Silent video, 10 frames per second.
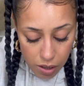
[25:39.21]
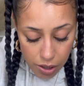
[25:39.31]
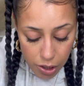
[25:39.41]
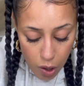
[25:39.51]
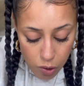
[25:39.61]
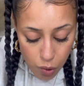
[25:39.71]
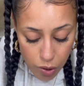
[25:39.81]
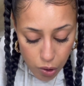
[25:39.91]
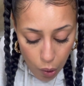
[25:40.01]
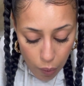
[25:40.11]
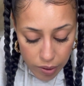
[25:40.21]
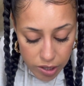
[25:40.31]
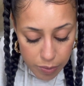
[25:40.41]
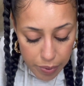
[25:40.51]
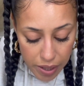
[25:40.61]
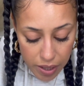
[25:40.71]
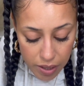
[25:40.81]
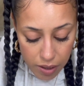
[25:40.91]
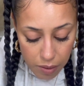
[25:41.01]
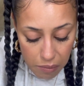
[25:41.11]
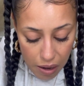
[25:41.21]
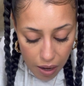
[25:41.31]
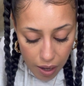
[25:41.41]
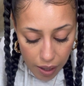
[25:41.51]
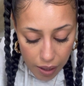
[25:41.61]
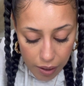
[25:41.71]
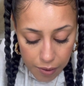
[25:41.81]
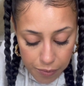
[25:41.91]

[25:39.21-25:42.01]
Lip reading: You know, so it's always been my